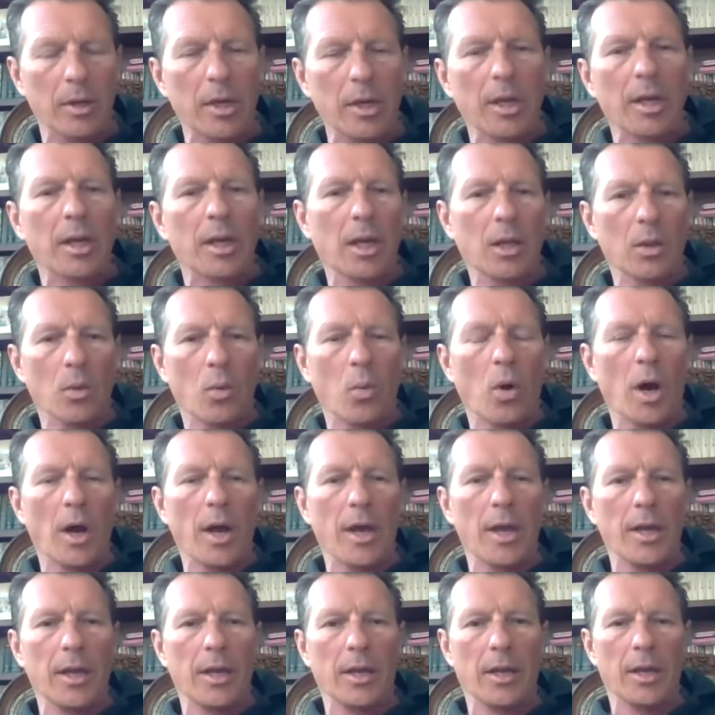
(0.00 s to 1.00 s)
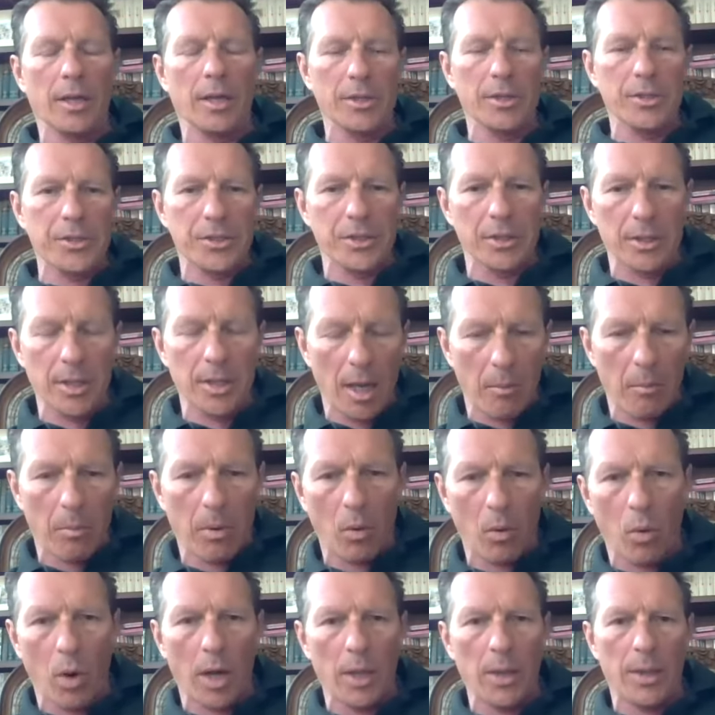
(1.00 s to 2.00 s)
and why it is number
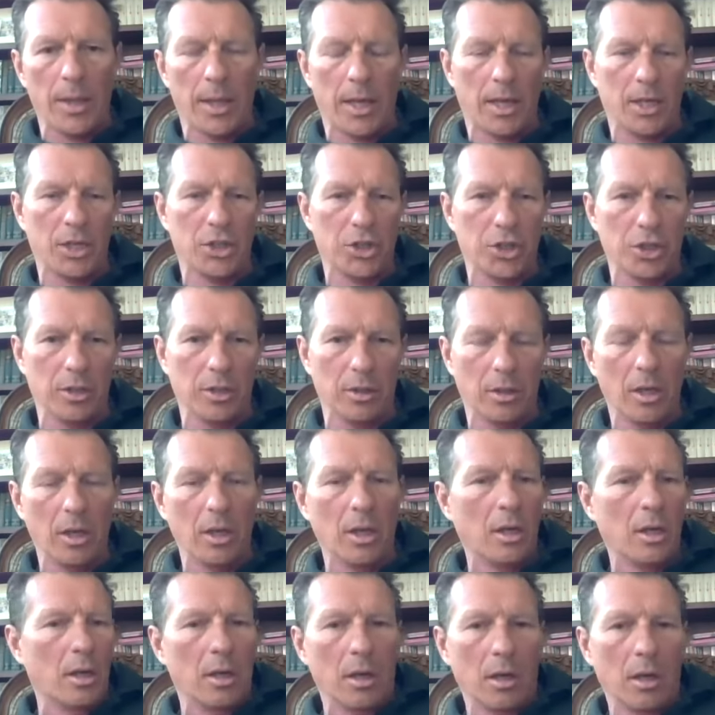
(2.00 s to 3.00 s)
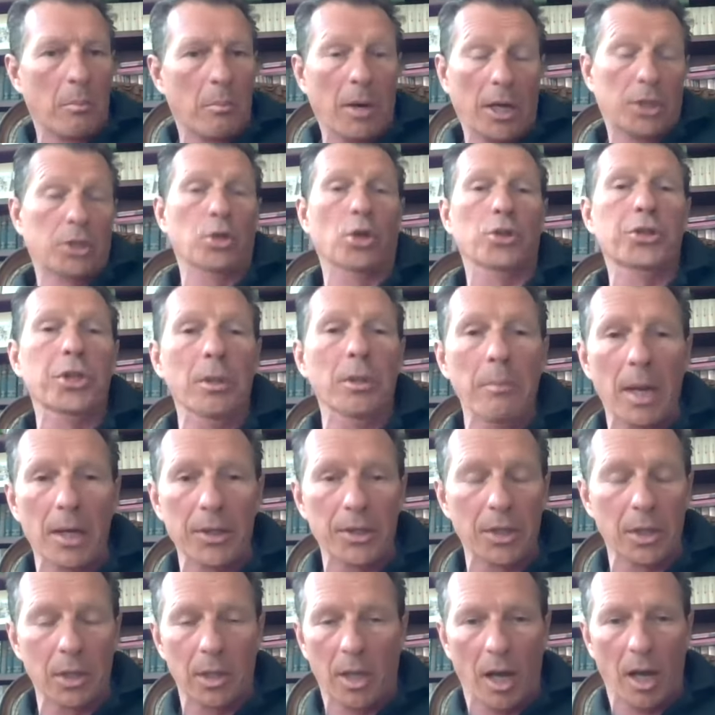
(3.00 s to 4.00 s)
one nation uh, by total
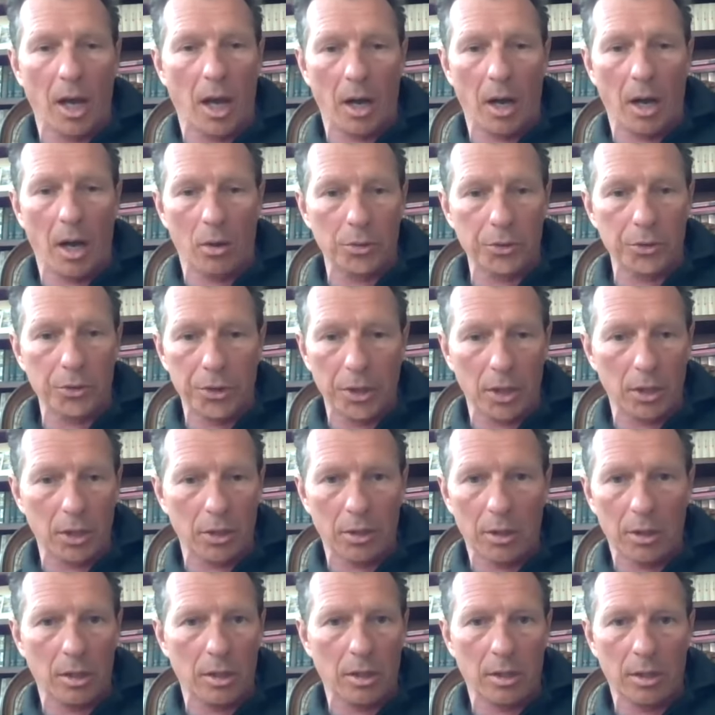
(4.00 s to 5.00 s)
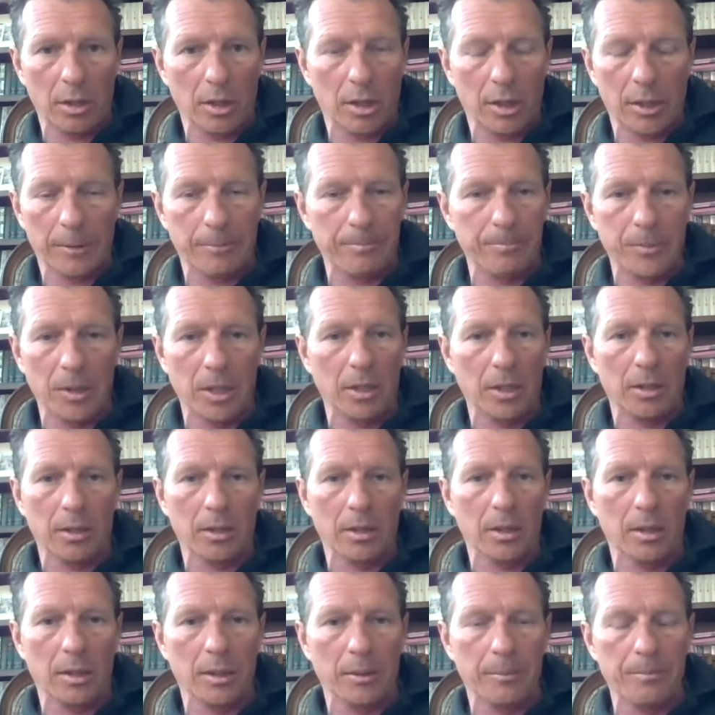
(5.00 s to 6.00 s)
medal count in, in, um, in
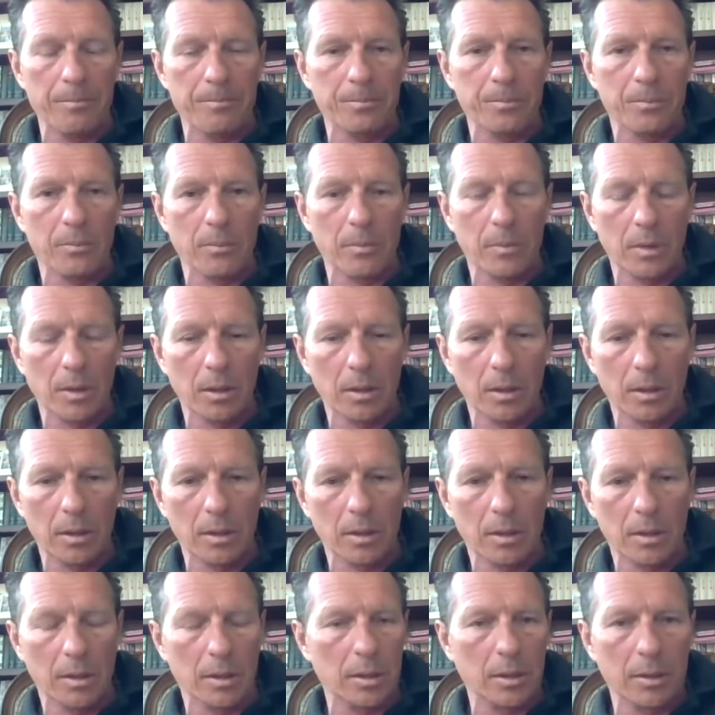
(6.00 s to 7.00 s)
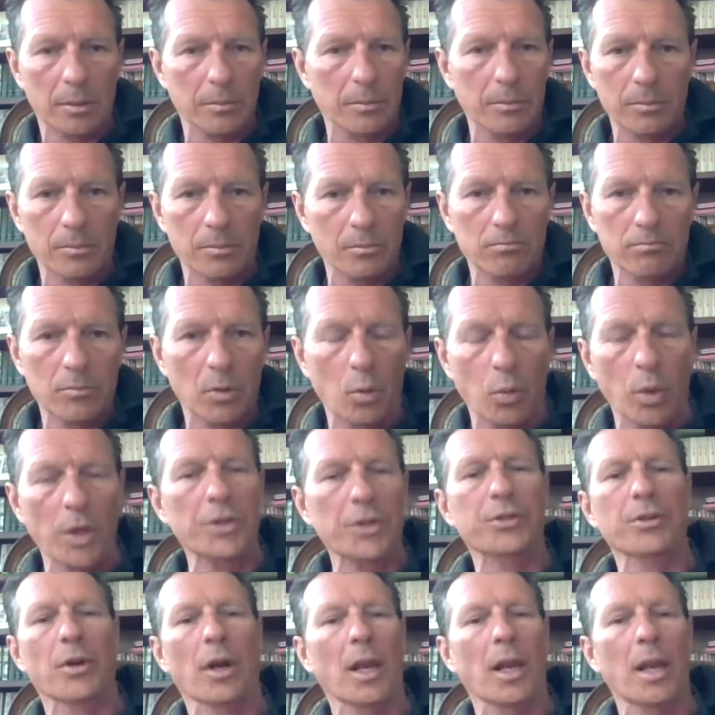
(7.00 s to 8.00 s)
um, um
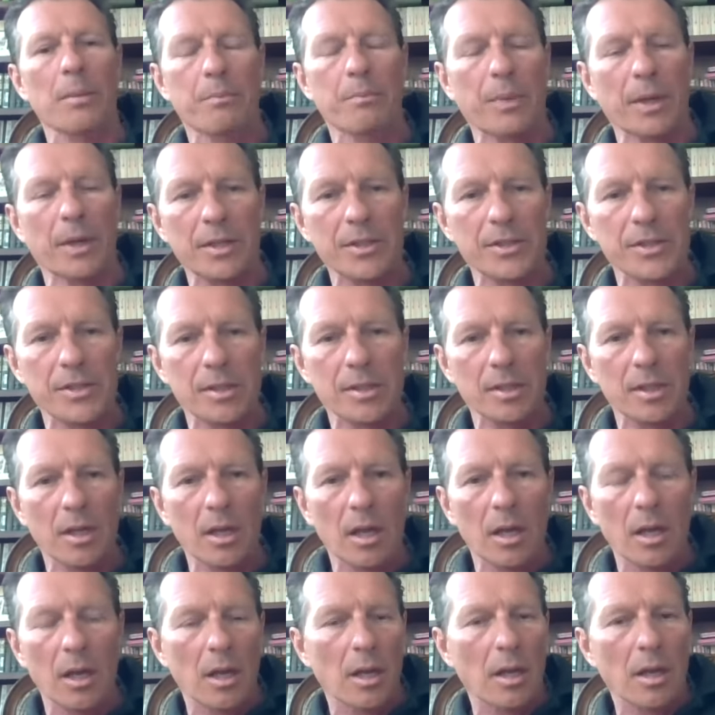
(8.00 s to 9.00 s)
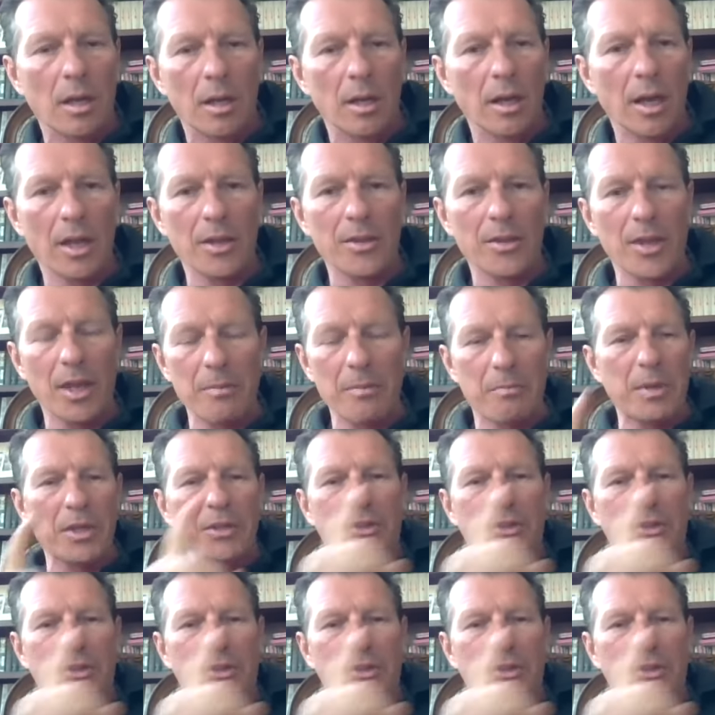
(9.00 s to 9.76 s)
Winter Olympics. And they beat